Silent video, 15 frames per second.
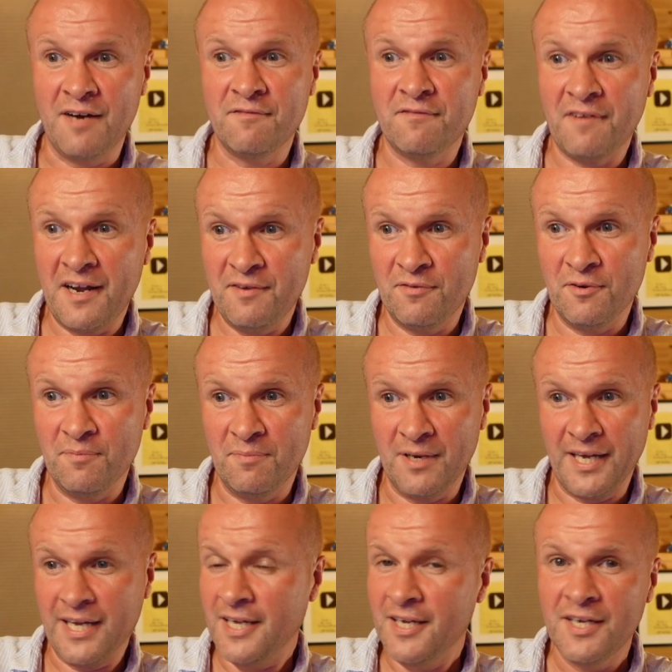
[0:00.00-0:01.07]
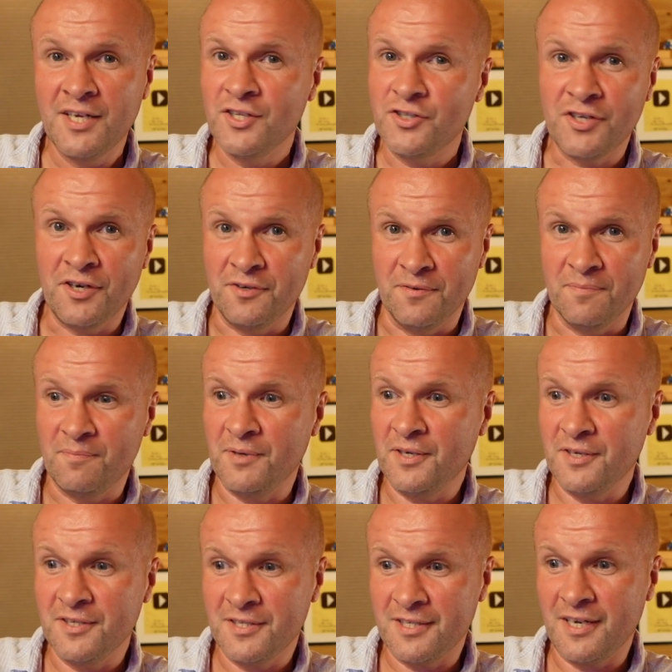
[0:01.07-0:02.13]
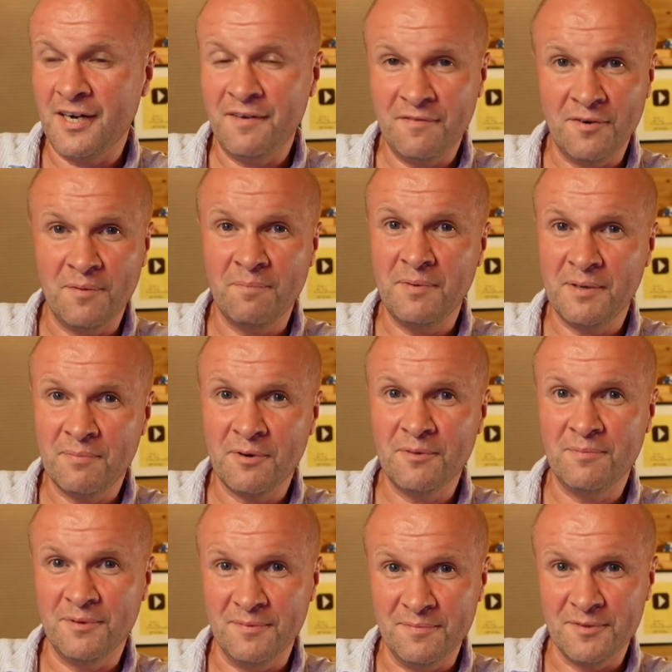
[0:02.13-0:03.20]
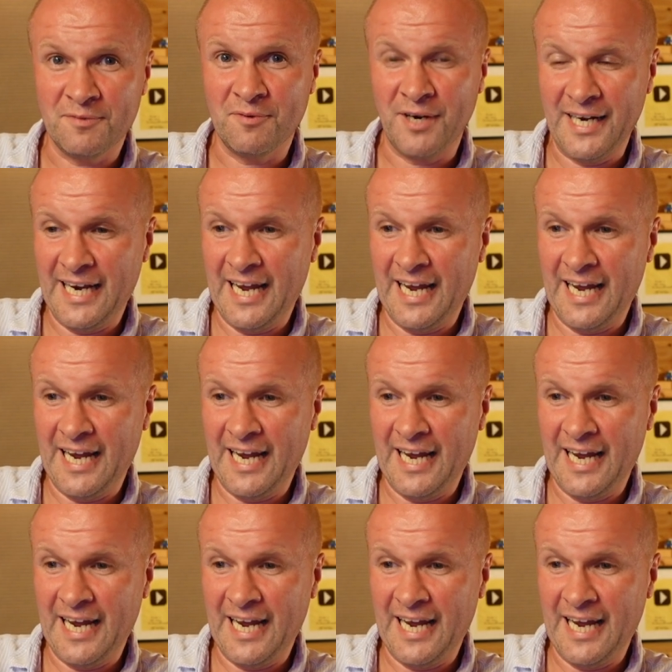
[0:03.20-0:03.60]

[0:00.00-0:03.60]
unfavorably, don't, because I've got big problems right